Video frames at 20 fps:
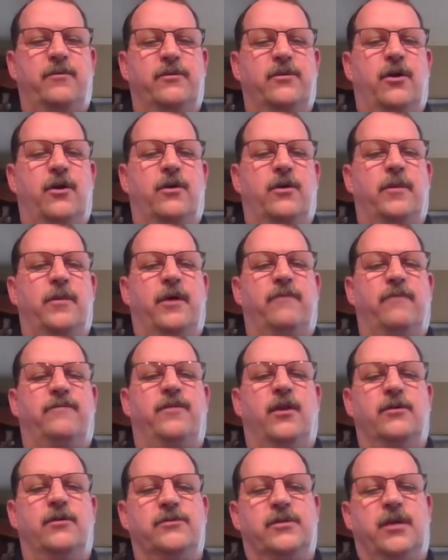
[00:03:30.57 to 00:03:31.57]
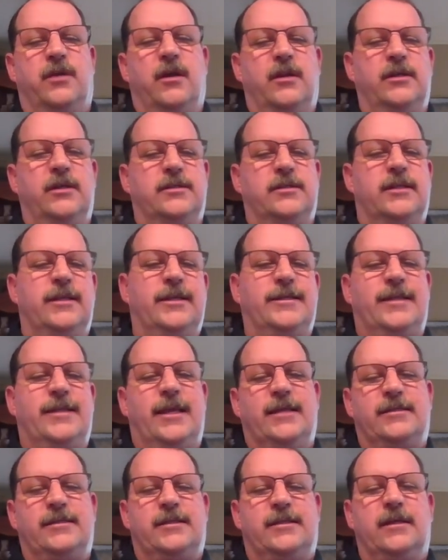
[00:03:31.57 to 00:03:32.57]
We'll talk about flow studies, leak
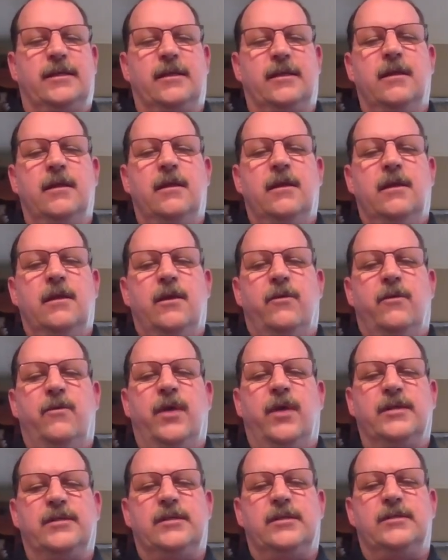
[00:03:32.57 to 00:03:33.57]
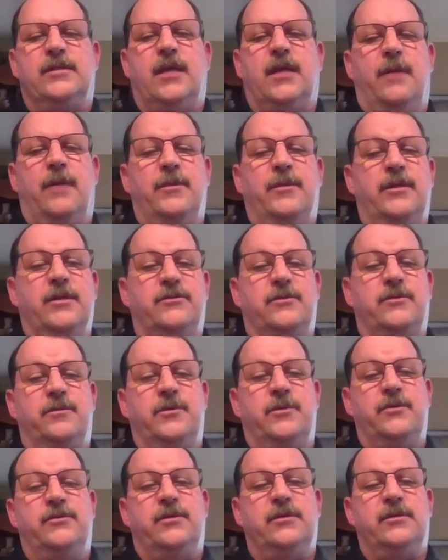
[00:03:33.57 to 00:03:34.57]
testing, residence time and
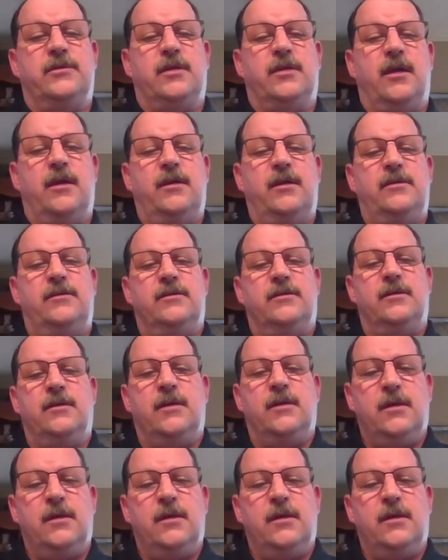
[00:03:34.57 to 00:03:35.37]
distribution studies.